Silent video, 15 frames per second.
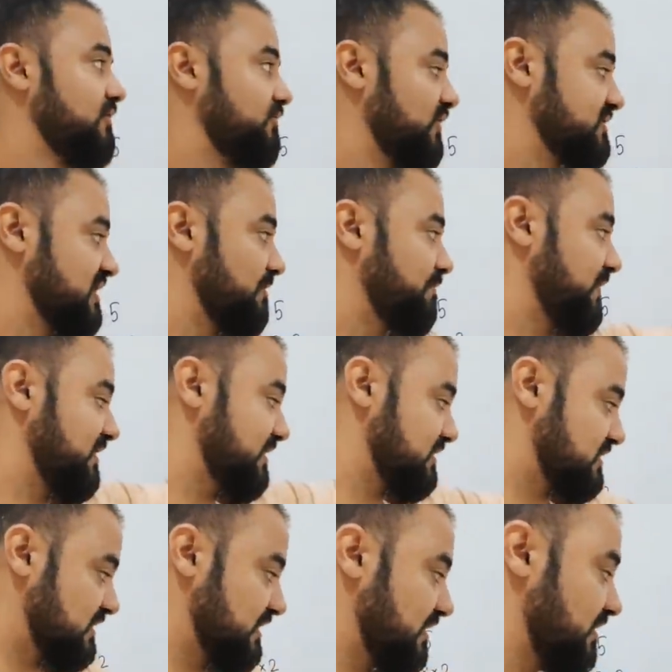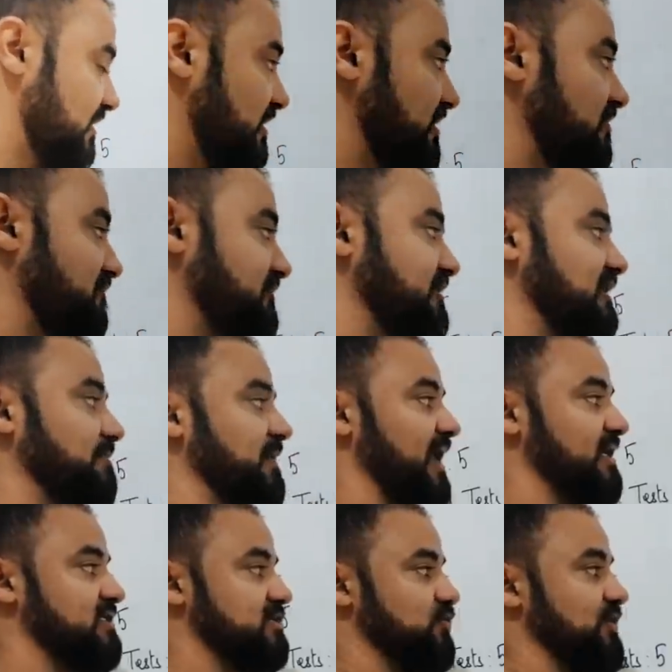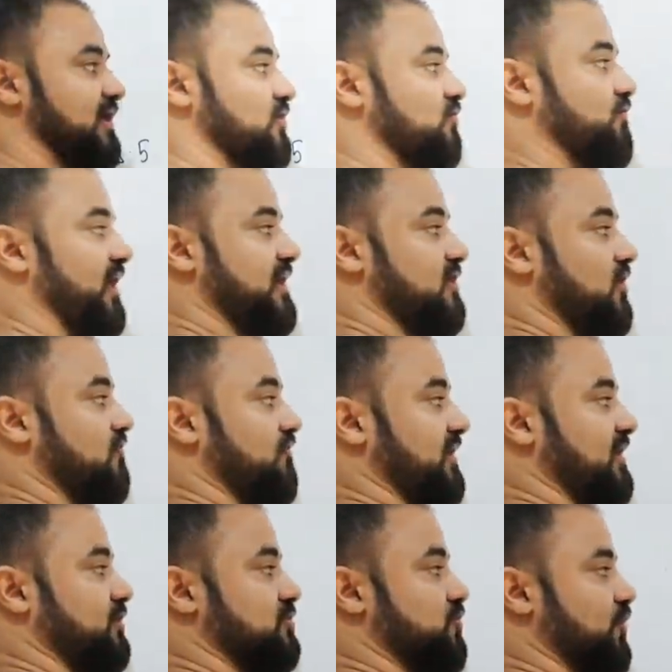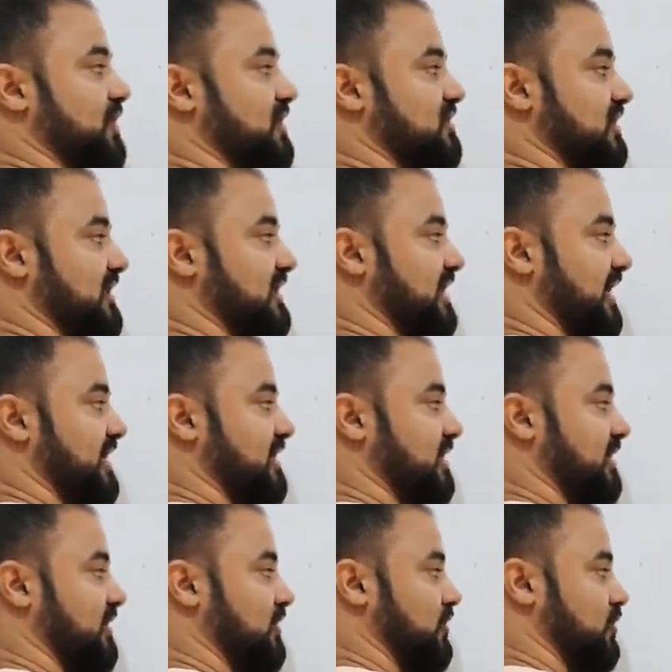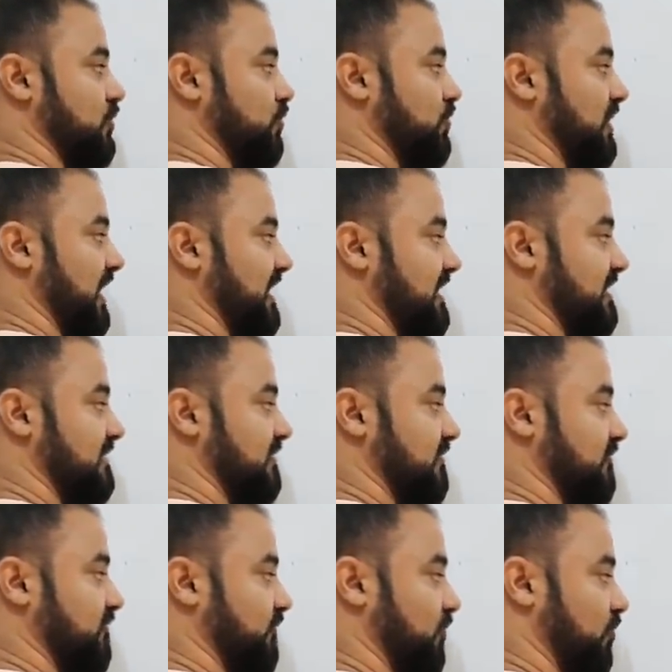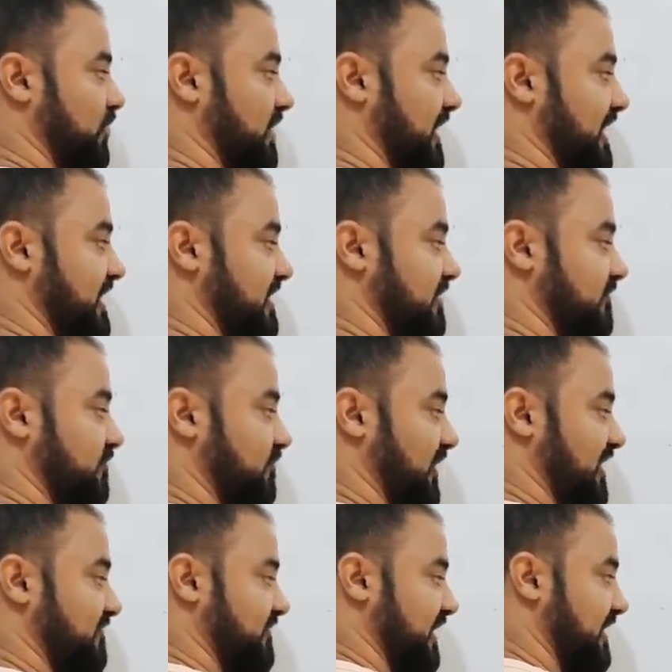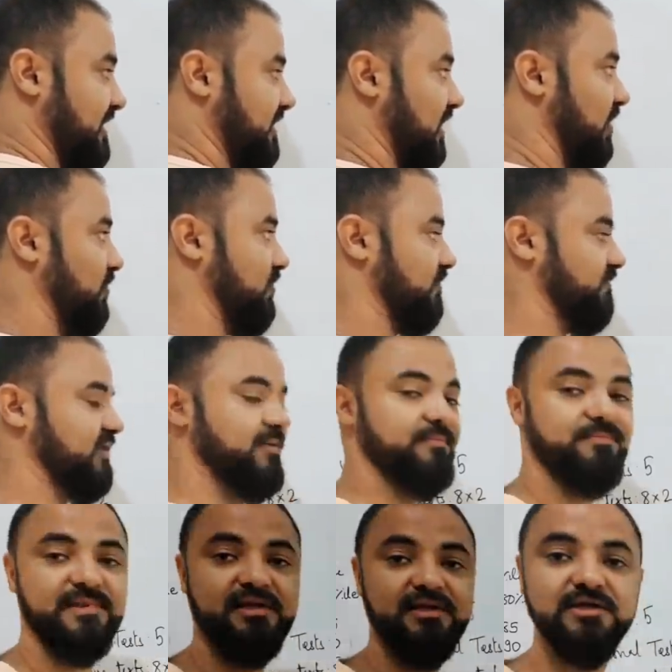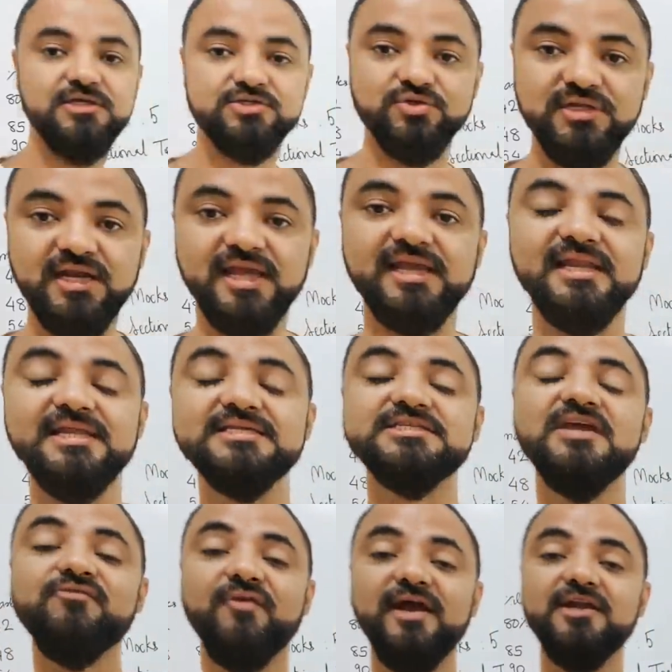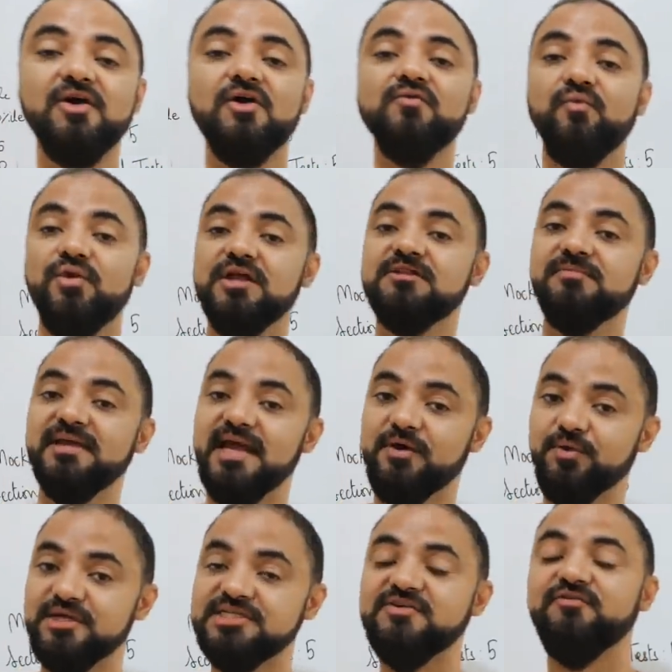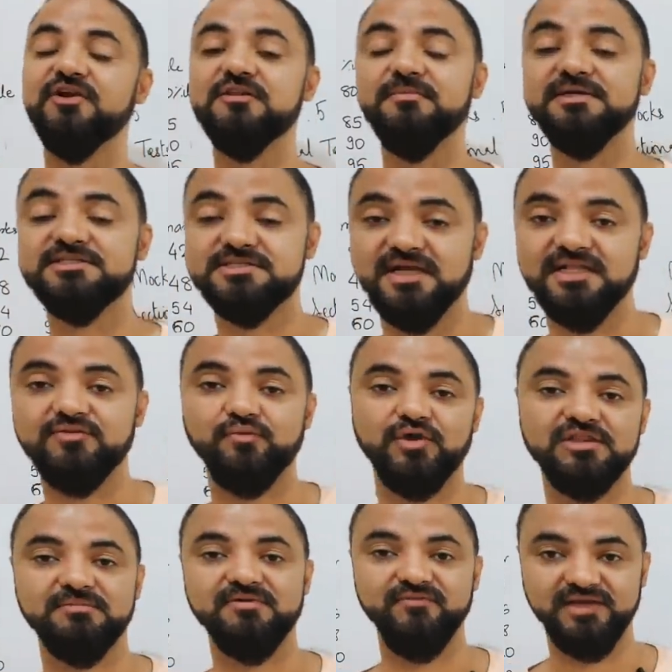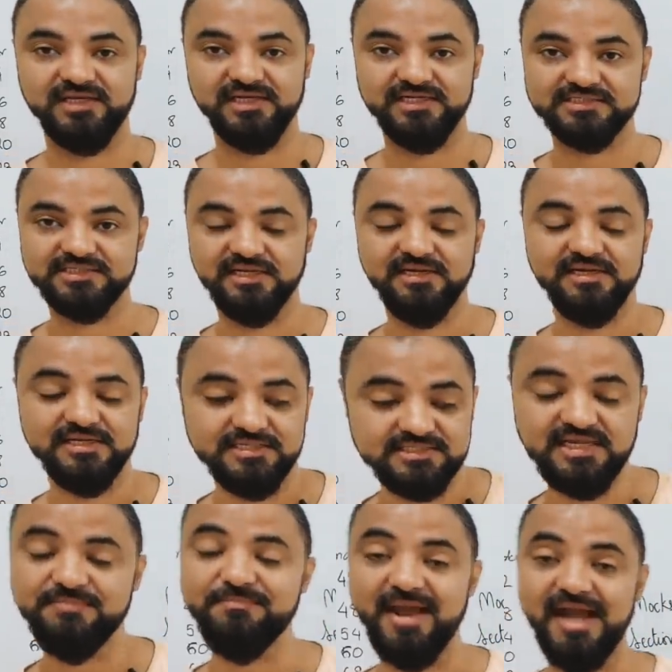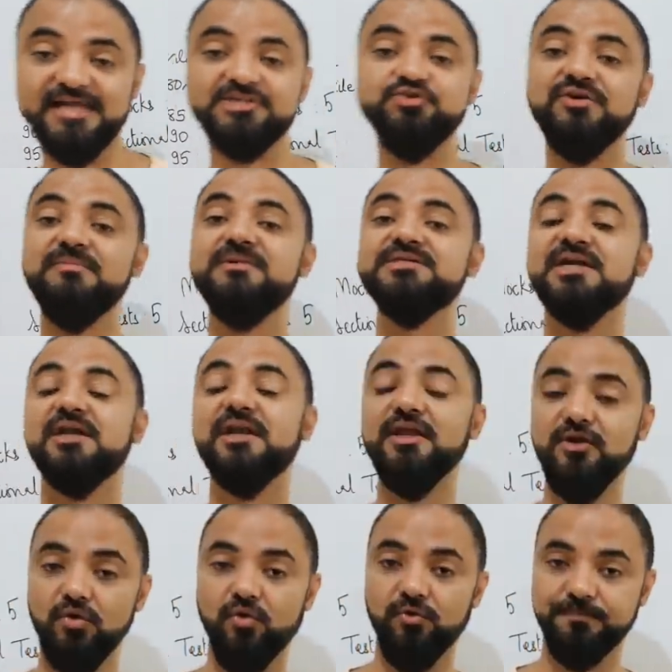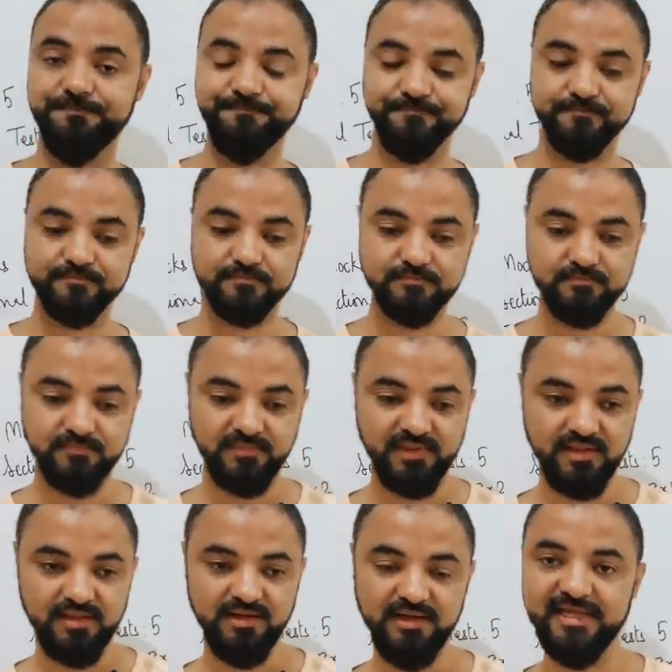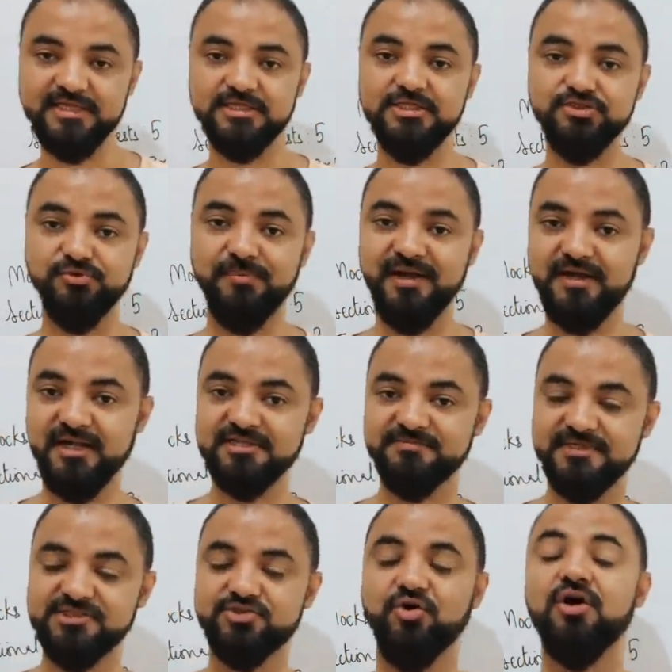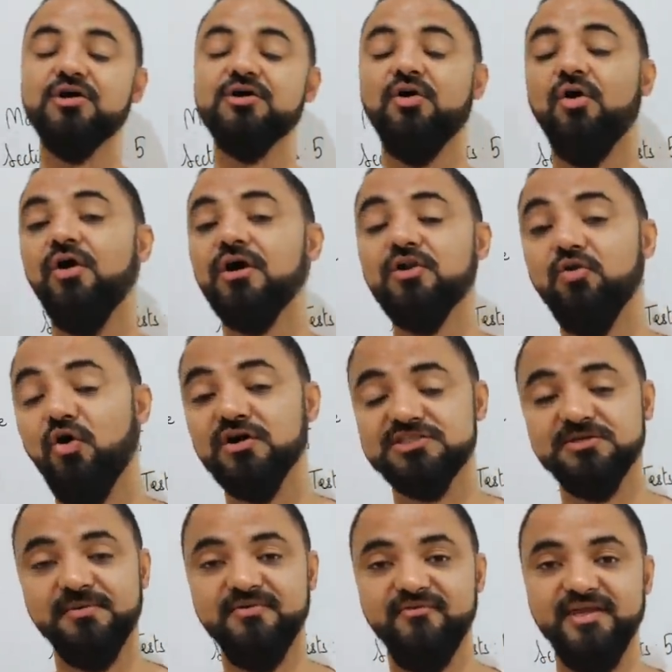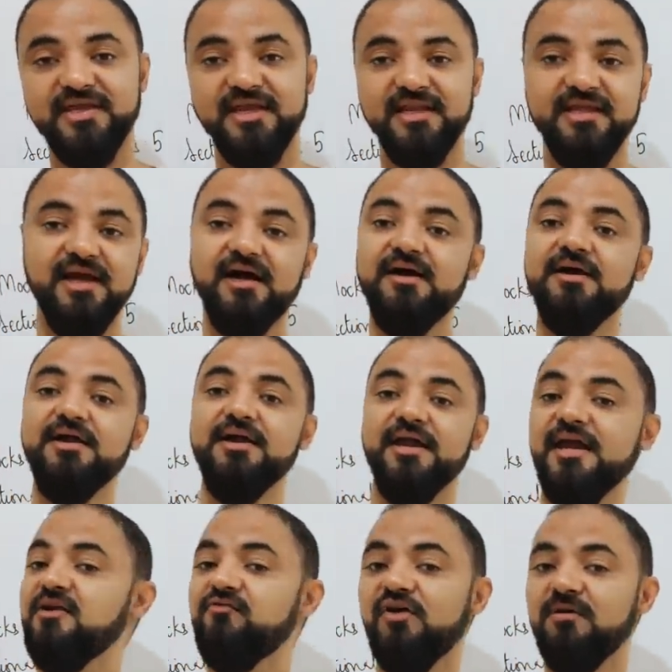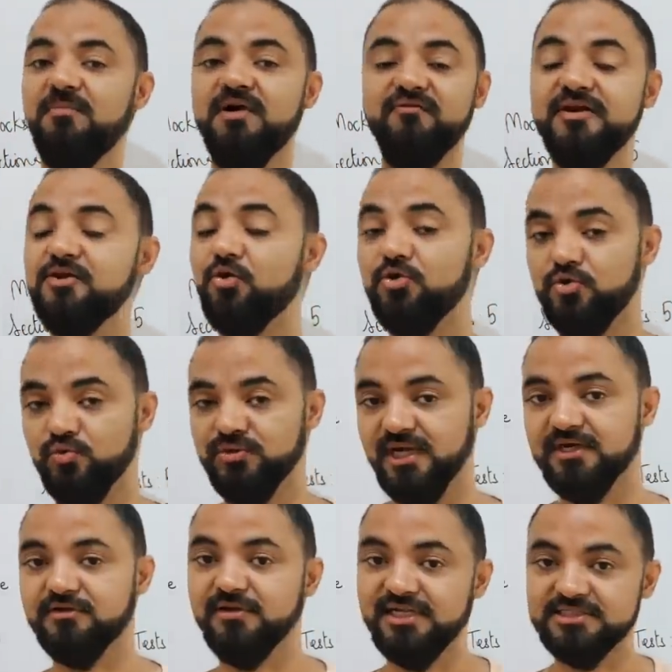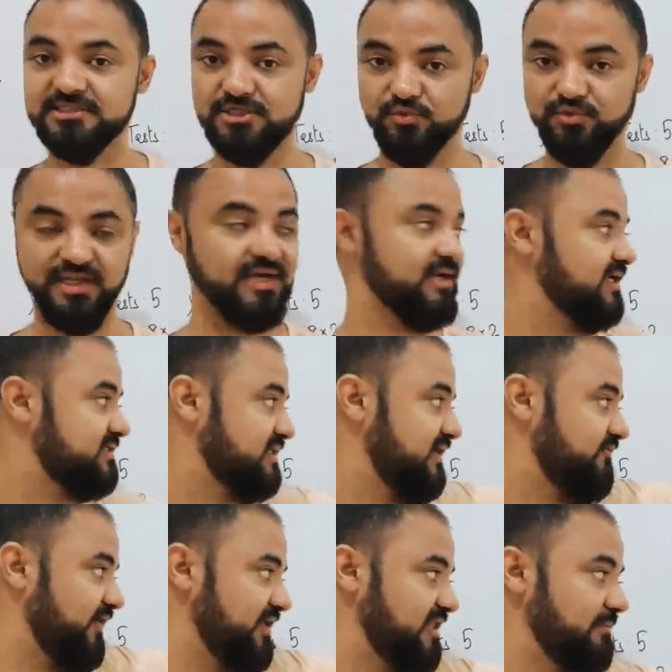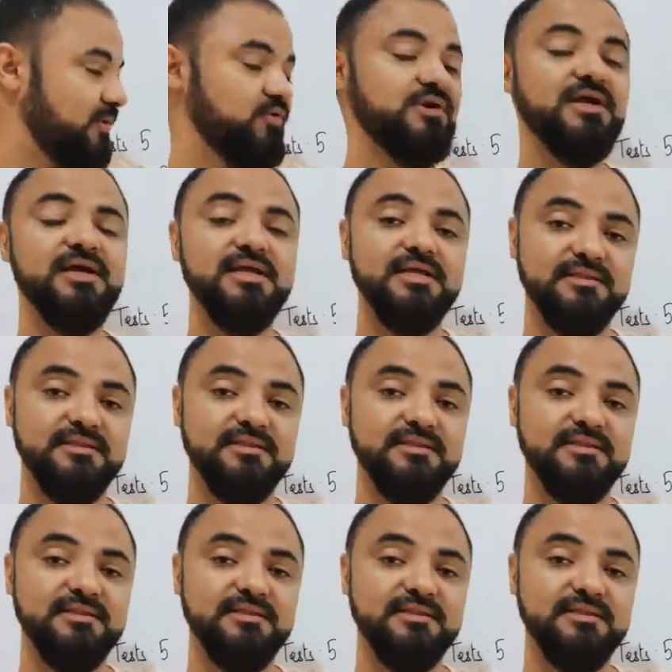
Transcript: For example, this is a fill the blanks. You need to find out whether you're scoring 3 right, 2 right, 4 right, 5 right out of them. So that I can easily find out what is my accuracy, what is my strength, what is my weakness. See, maths you immediately know, like geometry is my strong or logs are my weak area. In verbal, we don't do that. So let's do that. Let's define them out.